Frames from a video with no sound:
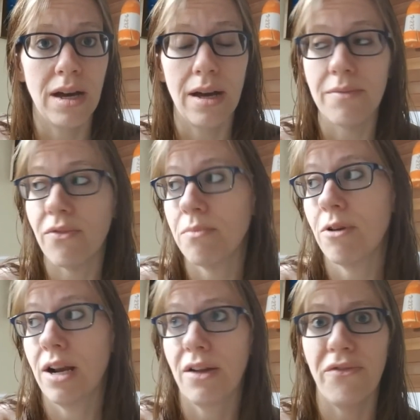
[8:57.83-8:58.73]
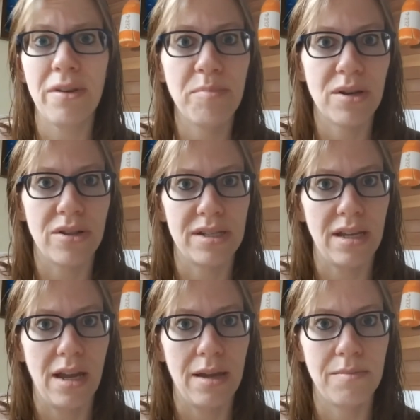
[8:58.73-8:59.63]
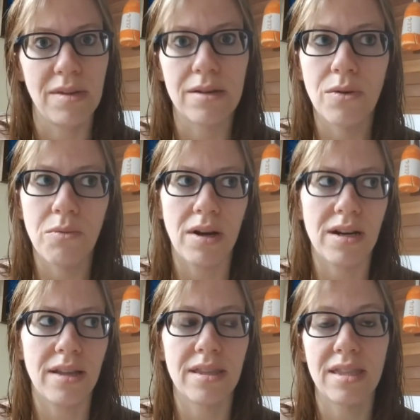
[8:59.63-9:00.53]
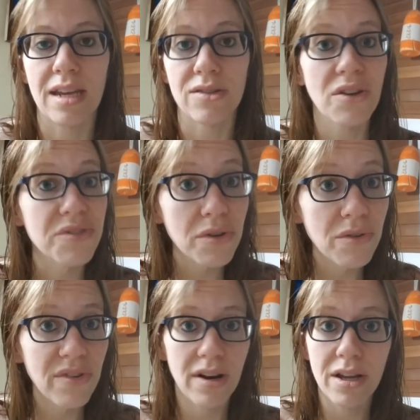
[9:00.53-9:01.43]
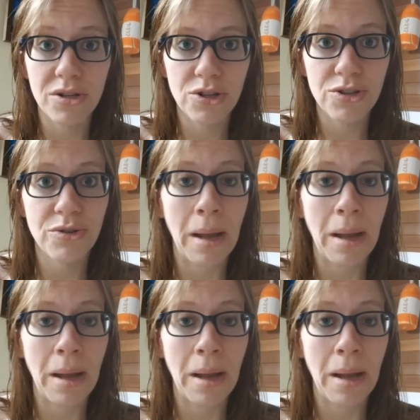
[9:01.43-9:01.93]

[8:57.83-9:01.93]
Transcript: from wearing a Fitbit all the time and whatnot, that is also very untrue.